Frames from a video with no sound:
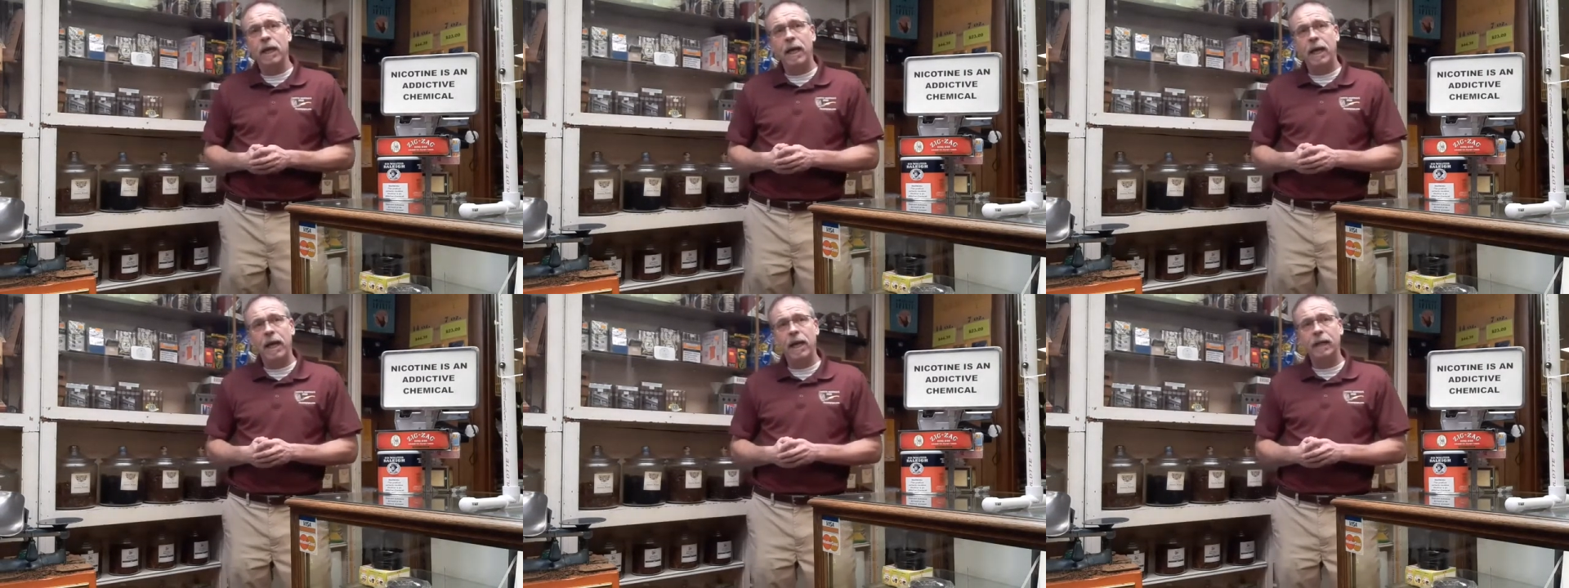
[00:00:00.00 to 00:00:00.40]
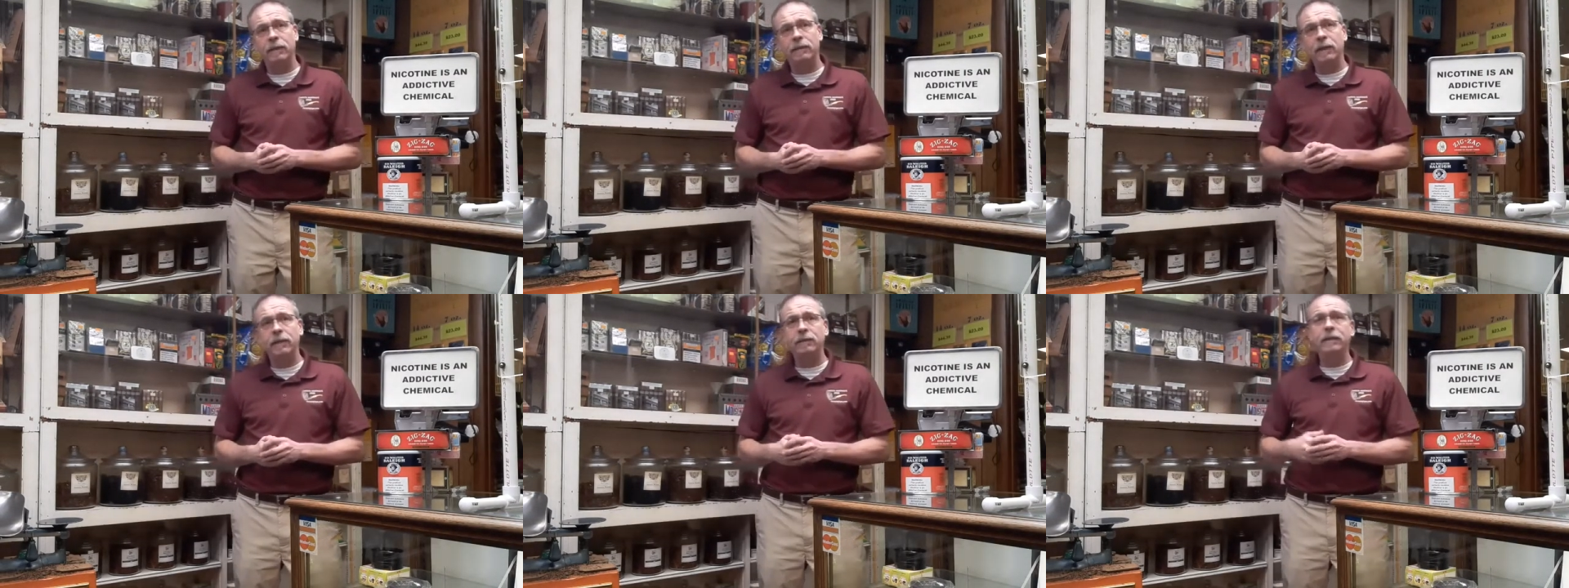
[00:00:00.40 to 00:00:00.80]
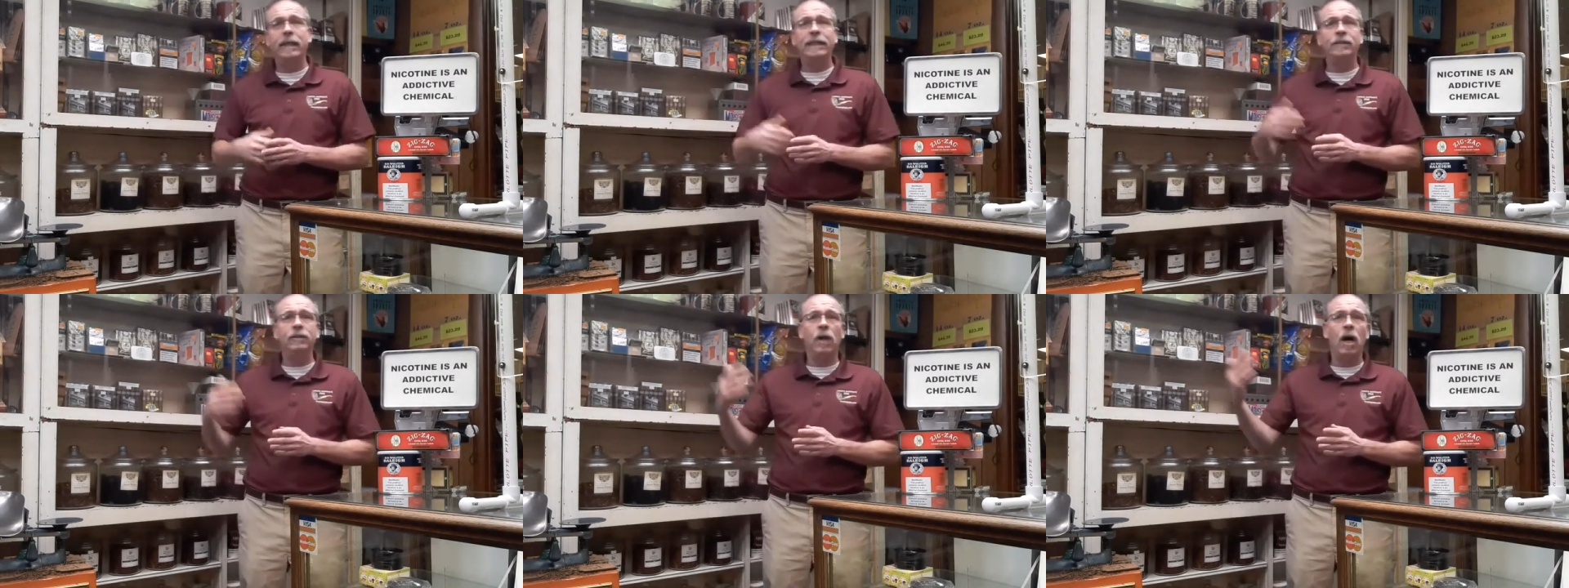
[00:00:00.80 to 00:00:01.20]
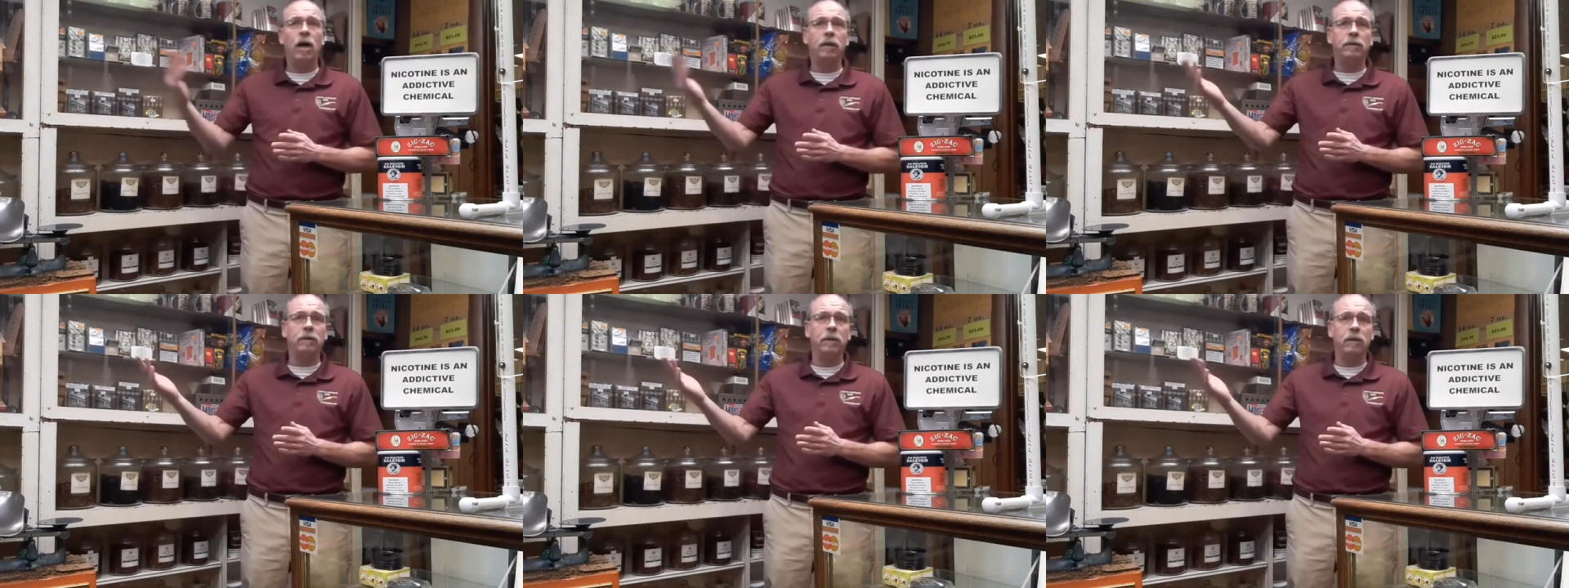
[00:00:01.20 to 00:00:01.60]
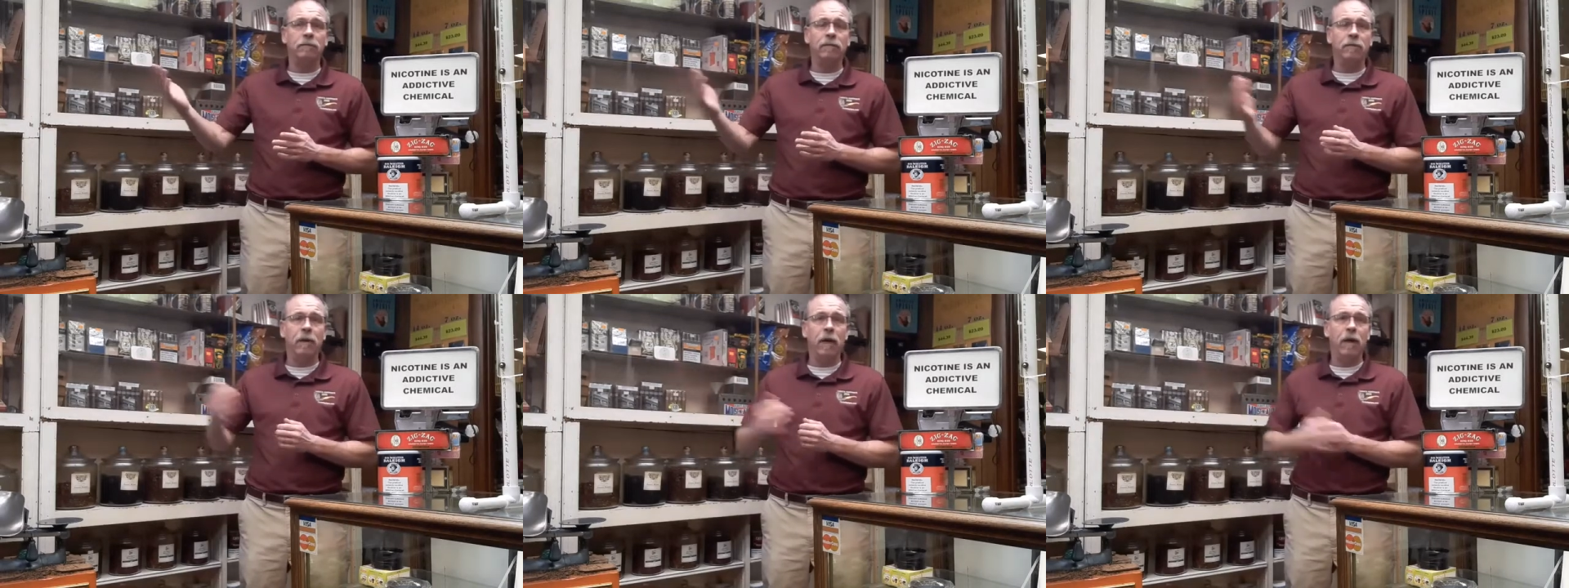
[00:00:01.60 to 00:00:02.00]
And Dick Johnson,
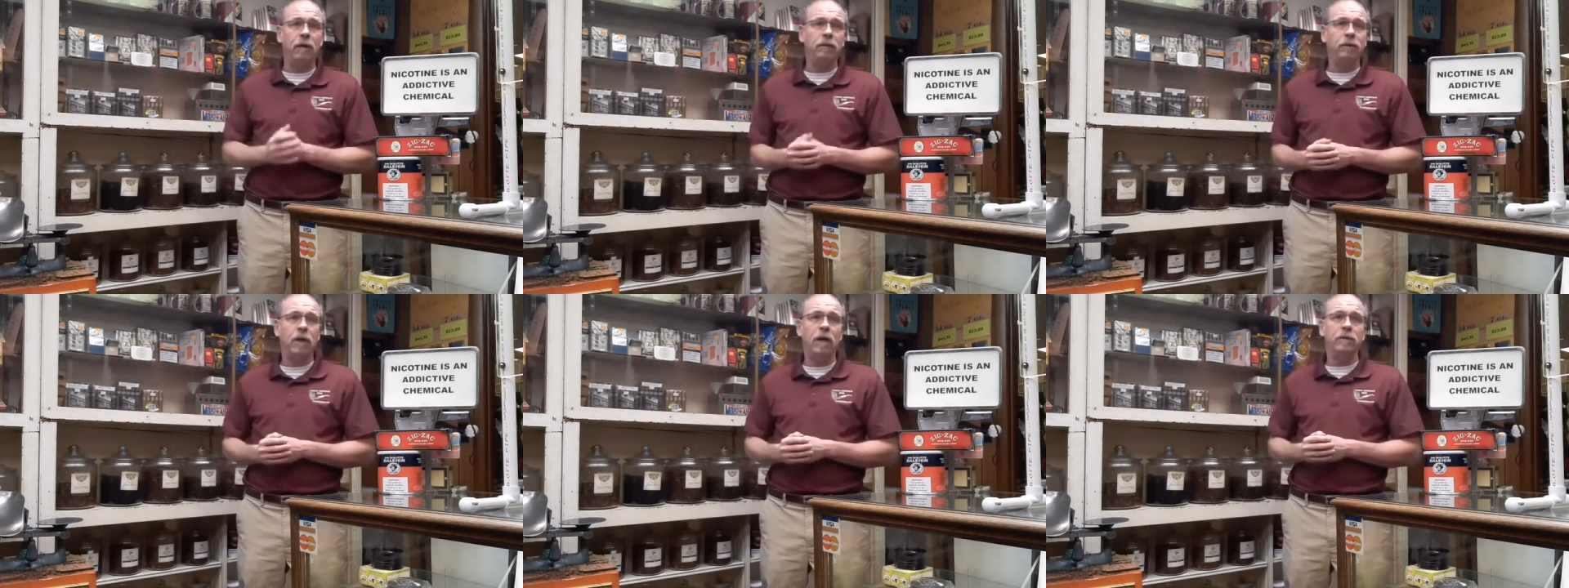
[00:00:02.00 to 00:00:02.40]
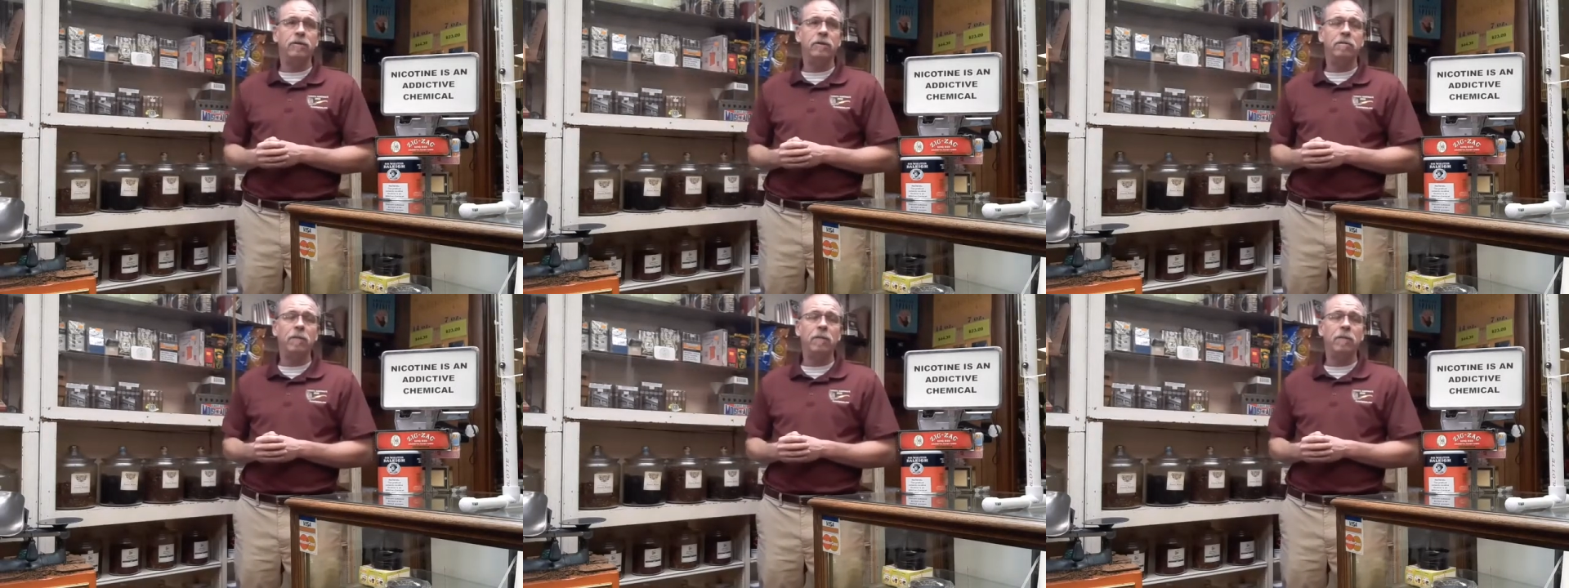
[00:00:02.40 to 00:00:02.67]
Johnson's